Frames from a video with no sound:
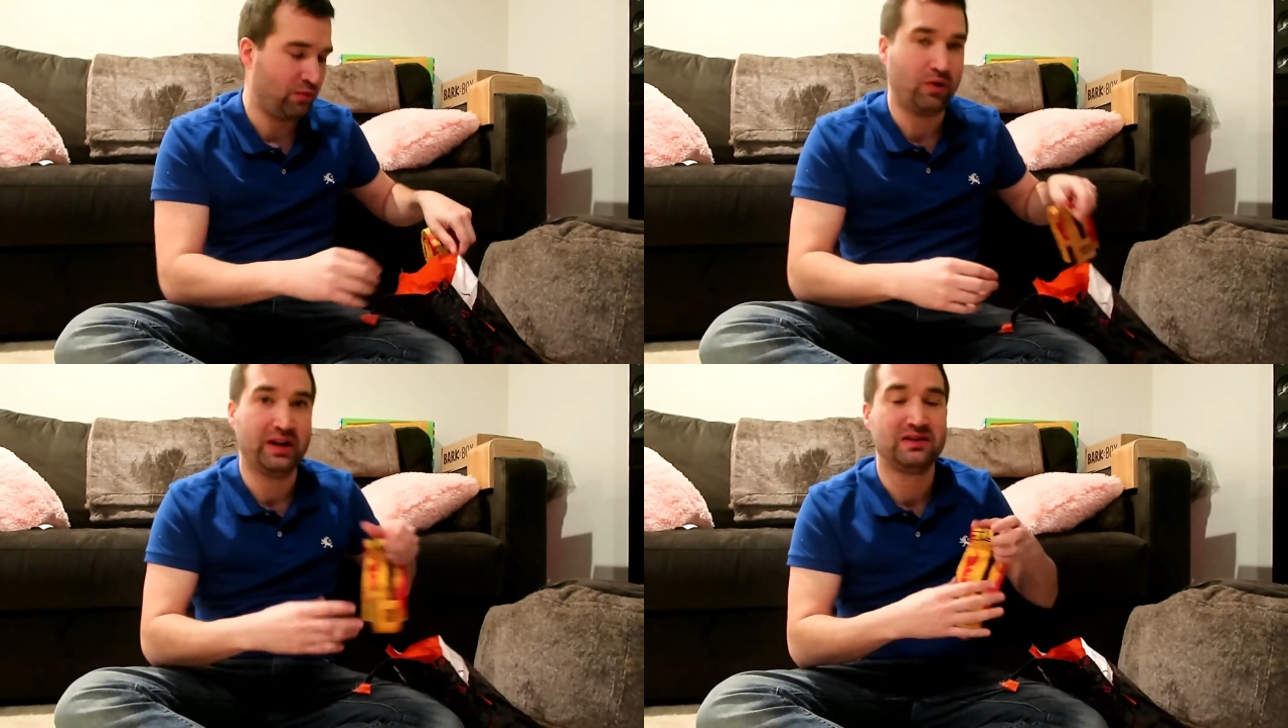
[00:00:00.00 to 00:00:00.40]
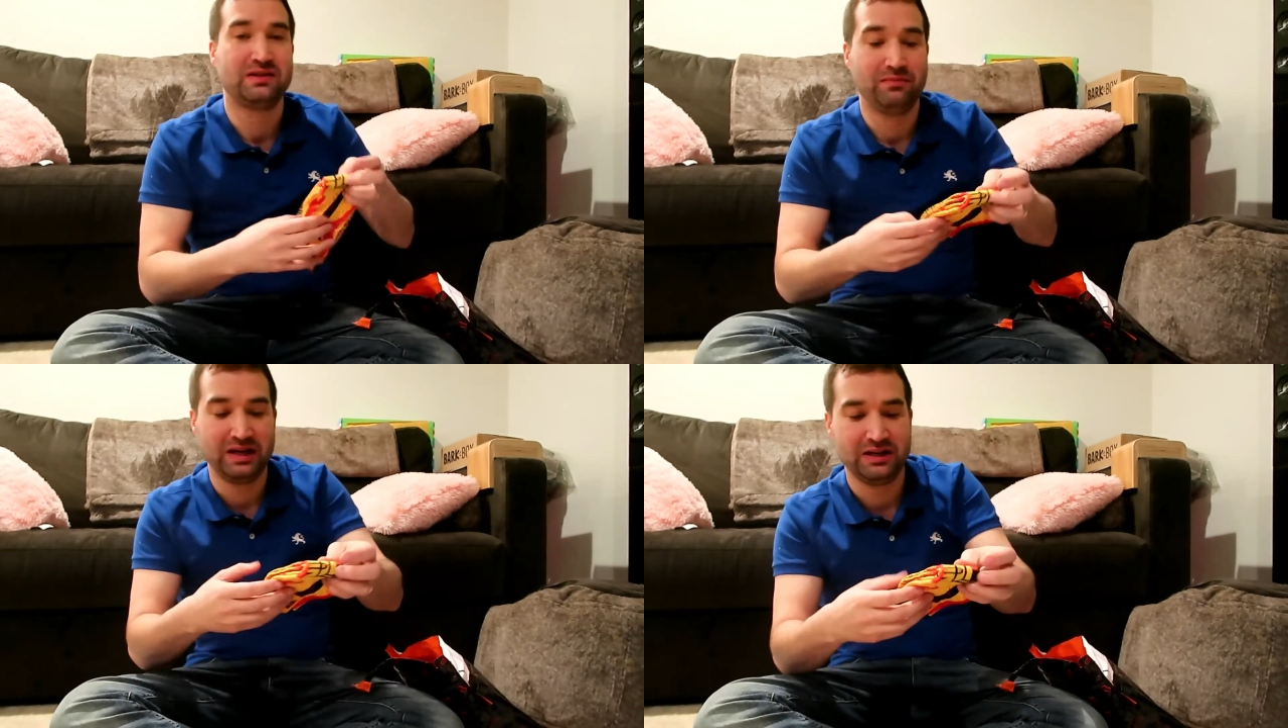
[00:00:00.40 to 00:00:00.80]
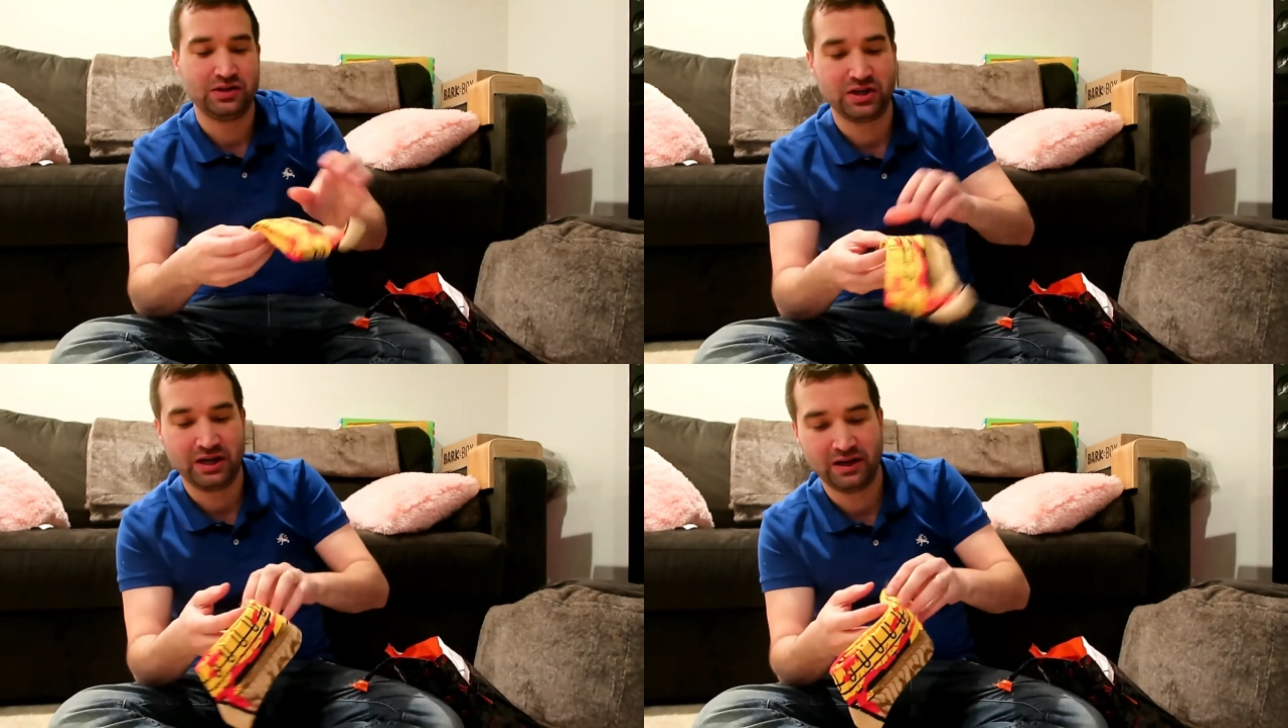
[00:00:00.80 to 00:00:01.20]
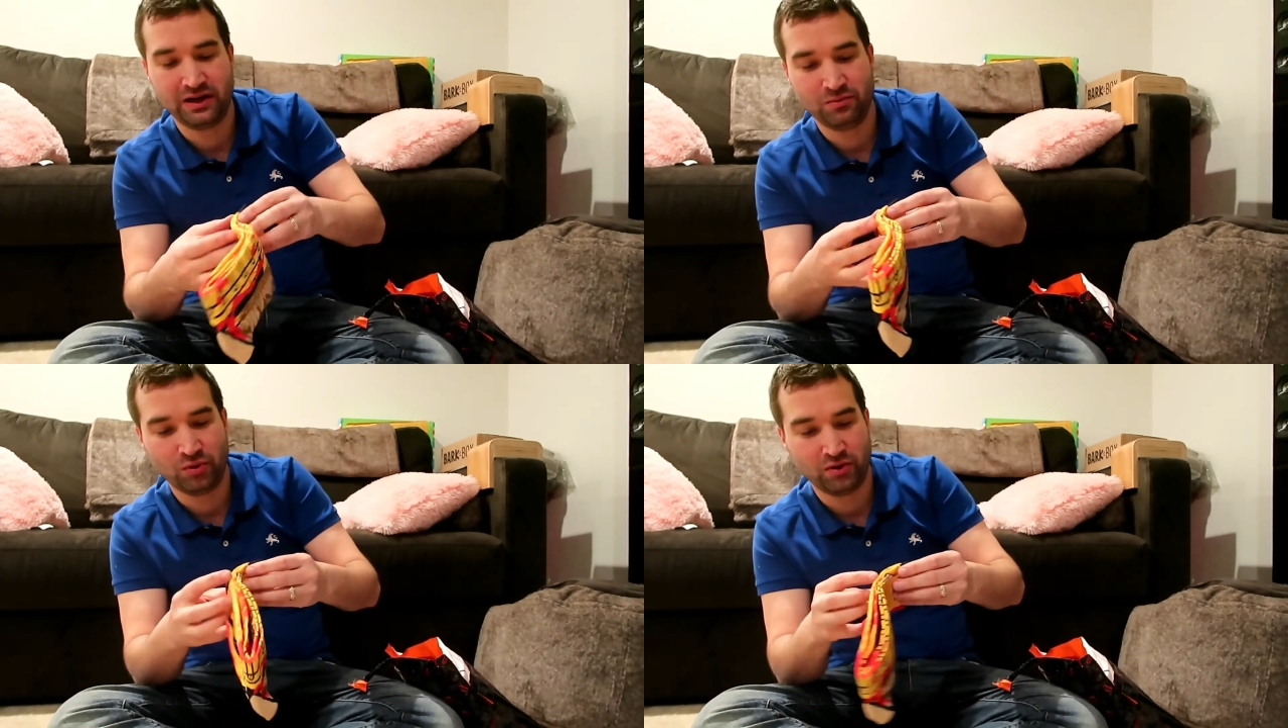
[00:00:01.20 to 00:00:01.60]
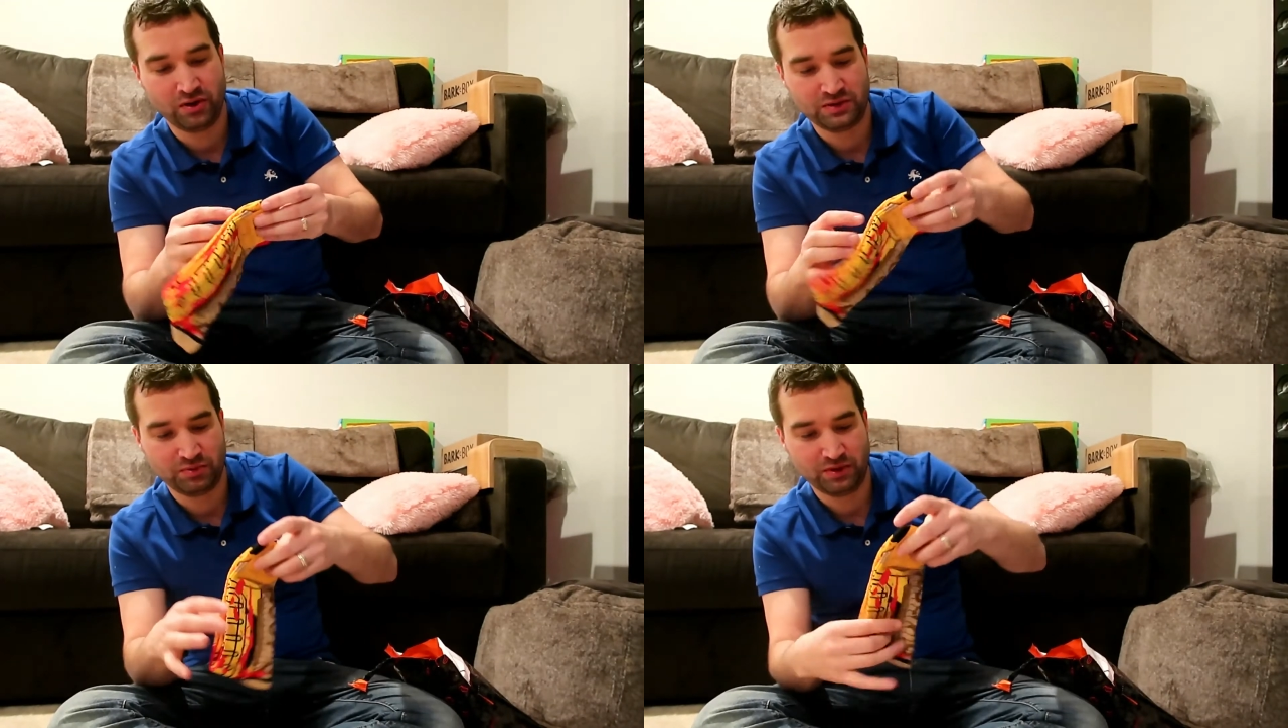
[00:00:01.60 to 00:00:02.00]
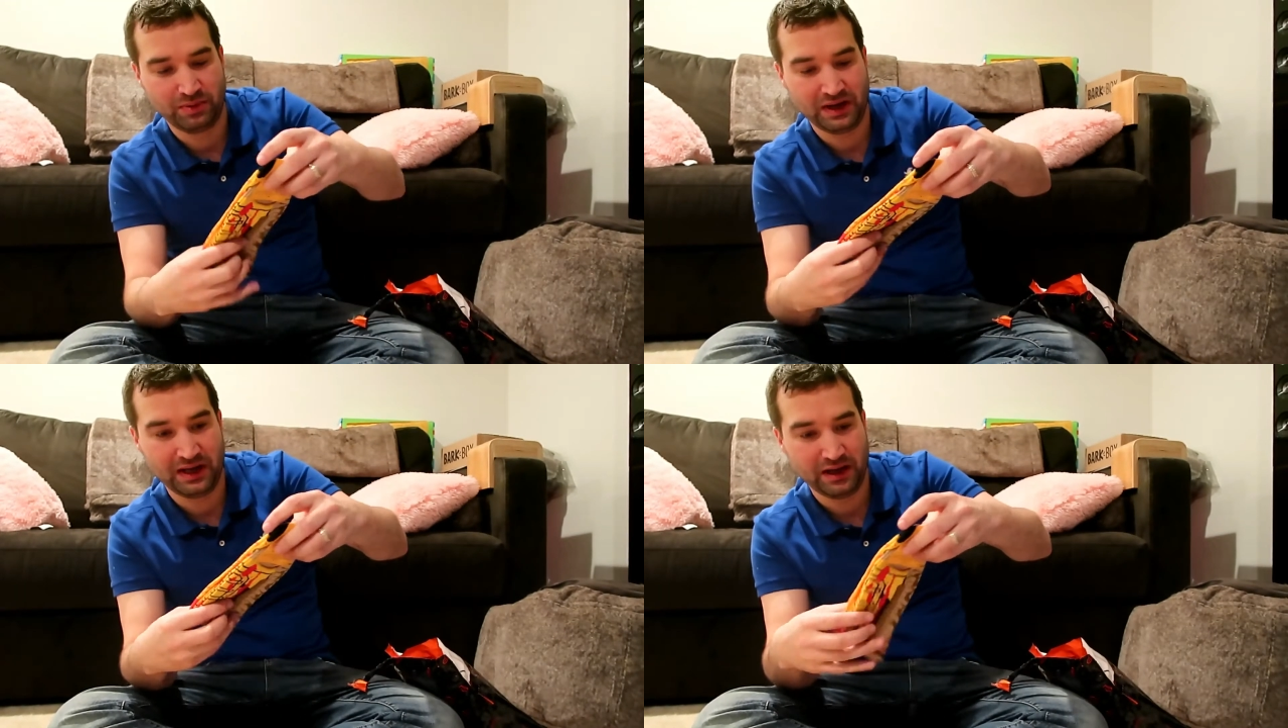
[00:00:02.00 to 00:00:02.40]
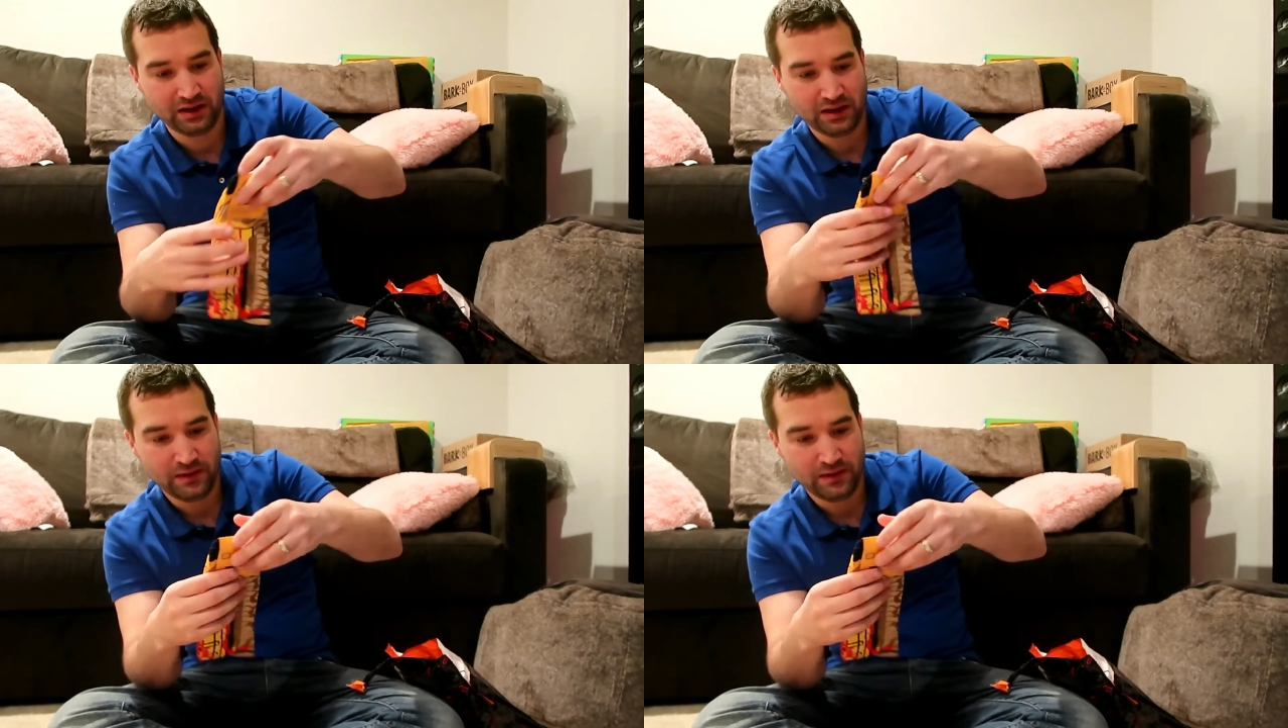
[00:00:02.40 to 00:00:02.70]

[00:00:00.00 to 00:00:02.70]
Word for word: What isn't made in China anymore? It's pretty bad.